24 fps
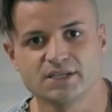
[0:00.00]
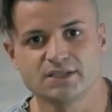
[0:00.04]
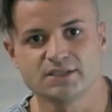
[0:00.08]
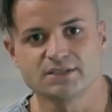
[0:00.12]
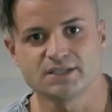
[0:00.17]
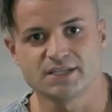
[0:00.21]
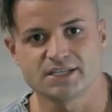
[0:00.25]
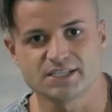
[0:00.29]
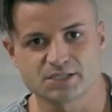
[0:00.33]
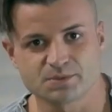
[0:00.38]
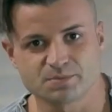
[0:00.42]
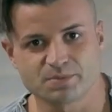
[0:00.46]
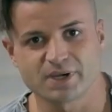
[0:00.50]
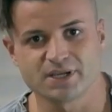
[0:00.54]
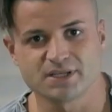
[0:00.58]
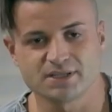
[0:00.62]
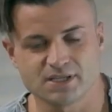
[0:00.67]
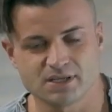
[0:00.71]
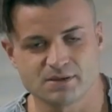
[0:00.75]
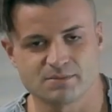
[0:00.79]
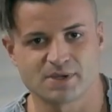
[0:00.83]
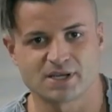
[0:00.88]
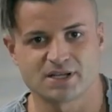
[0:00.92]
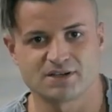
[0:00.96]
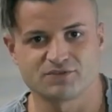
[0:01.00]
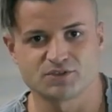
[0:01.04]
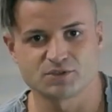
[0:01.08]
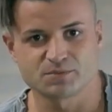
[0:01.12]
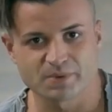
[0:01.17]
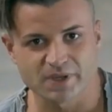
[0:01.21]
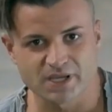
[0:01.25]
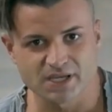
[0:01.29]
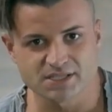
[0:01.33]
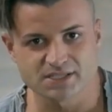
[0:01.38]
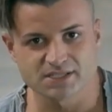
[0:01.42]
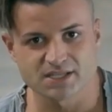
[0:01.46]
Despite the amount of
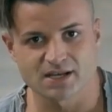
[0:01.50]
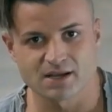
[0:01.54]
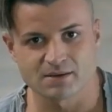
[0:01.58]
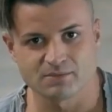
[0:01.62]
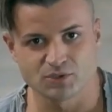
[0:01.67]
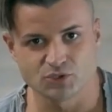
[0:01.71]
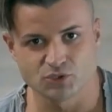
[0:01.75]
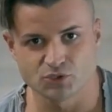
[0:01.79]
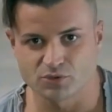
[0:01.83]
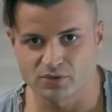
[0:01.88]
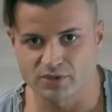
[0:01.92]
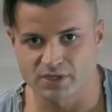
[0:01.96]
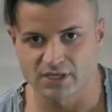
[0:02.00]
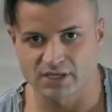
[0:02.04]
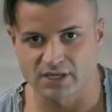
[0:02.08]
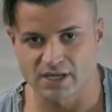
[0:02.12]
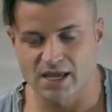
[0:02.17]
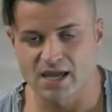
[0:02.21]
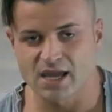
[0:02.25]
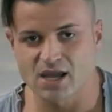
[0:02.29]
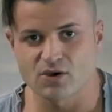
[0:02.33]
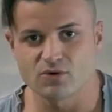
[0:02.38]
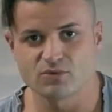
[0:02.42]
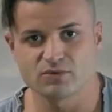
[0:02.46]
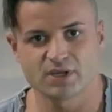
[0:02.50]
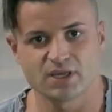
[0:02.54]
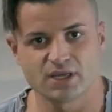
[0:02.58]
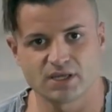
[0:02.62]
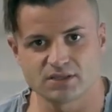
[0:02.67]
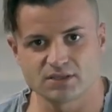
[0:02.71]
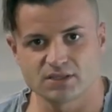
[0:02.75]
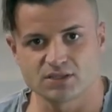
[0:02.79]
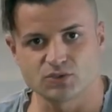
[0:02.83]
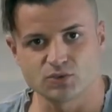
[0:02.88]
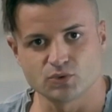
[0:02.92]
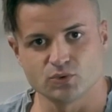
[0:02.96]
space that I'm enjoying now
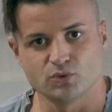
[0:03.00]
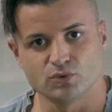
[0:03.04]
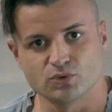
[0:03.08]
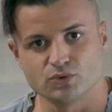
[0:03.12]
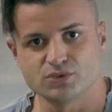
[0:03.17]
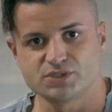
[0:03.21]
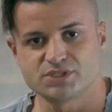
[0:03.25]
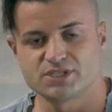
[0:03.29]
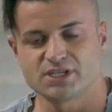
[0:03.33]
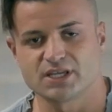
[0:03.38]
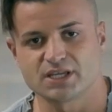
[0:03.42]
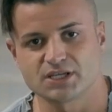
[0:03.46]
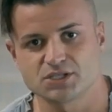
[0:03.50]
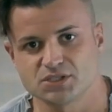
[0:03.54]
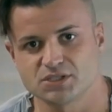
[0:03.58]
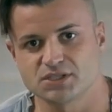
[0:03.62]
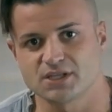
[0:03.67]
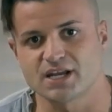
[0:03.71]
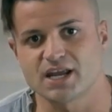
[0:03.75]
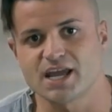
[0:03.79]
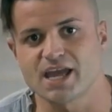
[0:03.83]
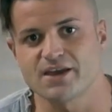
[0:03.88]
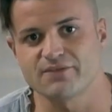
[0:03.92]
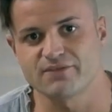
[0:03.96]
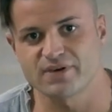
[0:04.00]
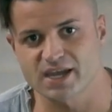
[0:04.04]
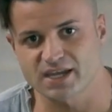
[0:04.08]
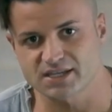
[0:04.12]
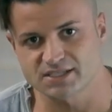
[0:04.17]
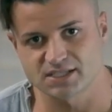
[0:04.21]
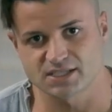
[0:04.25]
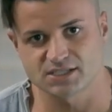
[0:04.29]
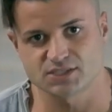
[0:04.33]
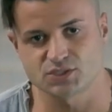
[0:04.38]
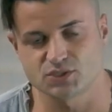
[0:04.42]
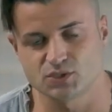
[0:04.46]
and the tool selection that I have
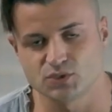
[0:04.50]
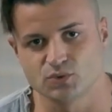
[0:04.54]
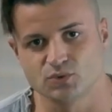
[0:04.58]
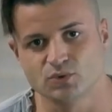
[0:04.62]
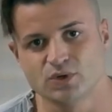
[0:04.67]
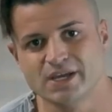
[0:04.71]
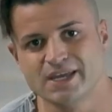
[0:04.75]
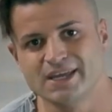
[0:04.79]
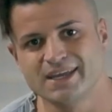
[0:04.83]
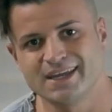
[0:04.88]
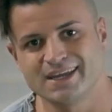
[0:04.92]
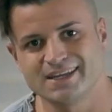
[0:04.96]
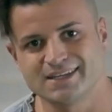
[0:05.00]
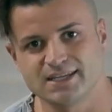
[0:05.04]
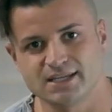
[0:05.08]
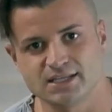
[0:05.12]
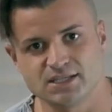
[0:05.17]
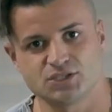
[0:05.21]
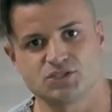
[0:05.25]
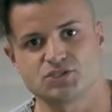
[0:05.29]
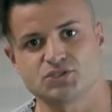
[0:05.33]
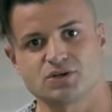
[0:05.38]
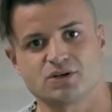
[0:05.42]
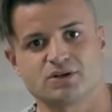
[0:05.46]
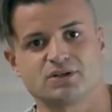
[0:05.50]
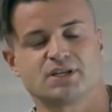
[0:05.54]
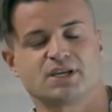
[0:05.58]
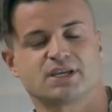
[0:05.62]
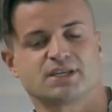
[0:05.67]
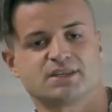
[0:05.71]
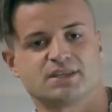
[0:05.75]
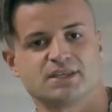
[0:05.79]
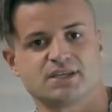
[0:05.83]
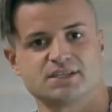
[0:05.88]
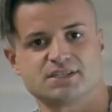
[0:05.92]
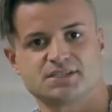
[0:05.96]
access to, it didn't start
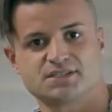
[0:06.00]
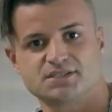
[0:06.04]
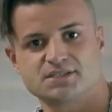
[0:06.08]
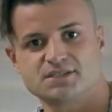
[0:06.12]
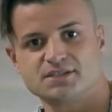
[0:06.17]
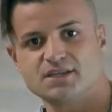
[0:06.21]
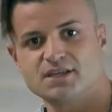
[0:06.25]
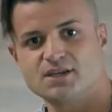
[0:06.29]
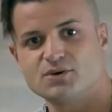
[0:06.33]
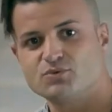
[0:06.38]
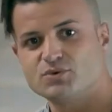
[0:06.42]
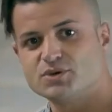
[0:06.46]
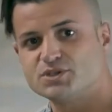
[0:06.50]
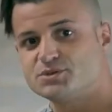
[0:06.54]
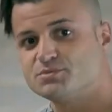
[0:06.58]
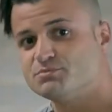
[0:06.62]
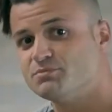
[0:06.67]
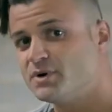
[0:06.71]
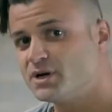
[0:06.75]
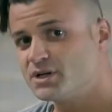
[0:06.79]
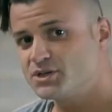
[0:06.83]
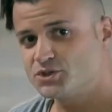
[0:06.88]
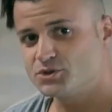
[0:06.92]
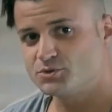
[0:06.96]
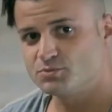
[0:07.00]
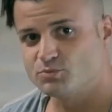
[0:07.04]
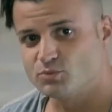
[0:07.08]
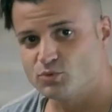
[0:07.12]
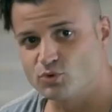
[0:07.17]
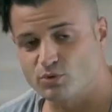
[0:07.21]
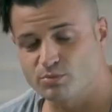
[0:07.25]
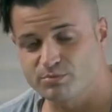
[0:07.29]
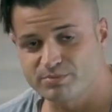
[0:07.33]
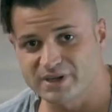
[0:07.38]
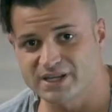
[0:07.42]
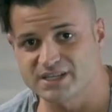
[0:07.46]
like this. It was much
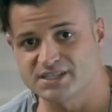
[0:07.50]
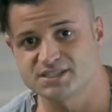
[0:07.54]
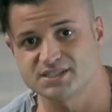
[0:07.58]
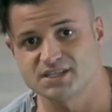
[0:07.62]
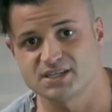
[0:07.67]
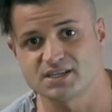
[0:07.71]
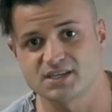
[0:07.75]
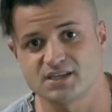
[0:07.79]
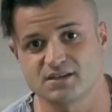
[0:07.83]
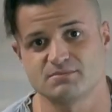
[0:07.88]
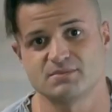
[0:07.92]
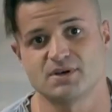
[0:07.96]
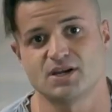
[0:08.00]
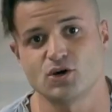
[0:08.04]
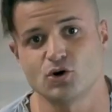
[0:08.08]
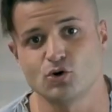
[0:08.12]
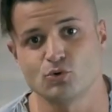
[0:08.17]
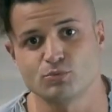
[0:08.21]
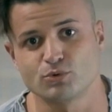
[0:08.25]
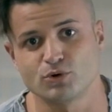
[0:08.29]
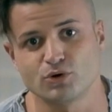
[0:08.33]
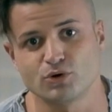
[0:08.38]
more basic in my home